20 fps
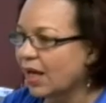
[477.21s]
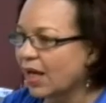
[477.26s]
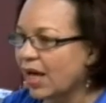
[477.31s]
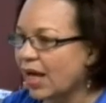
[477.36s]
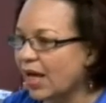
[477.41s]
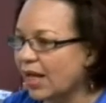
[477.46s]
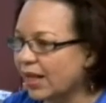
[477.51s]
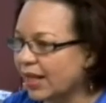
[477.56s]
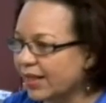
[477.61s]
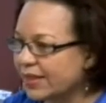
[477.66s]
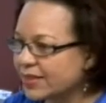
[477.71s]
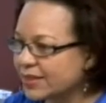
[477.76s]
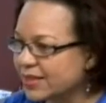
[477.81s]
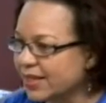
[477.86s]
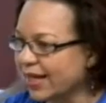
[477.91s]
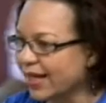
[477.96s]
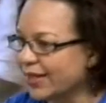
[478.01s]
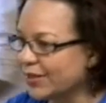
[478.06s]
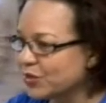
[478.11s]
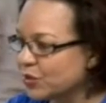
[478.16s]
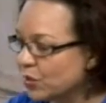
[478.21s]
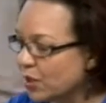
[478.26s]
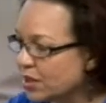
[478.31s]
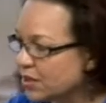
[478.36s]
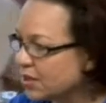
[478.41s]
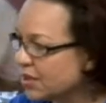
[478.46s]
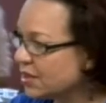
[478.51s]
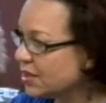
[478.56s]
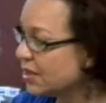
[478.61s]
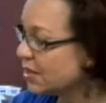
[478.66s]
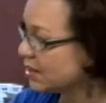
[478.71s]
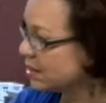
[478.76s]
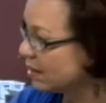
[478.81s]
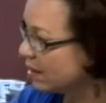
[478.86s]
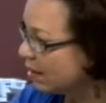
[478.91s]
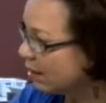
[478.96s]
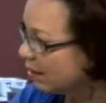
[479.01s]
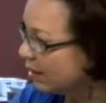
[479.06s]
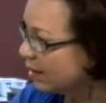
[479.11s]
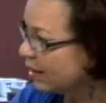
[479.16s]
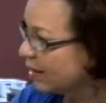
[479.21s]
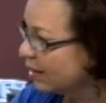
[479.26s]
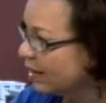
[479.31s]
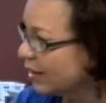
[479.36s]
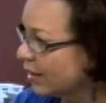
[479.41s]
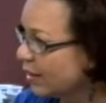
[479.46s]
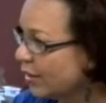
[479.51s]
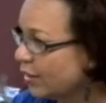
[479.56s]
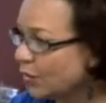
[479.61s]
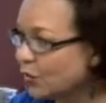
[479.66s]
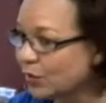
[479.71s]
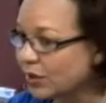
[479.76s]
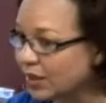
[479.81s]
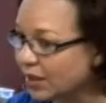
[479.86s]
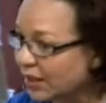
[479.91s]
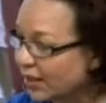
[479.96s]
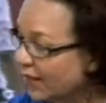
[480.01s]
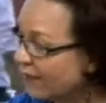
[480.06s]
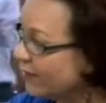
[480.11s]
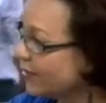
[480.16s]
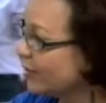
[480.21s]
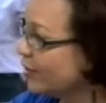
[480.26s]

And I said to her, I said, sister, you don't think I have enough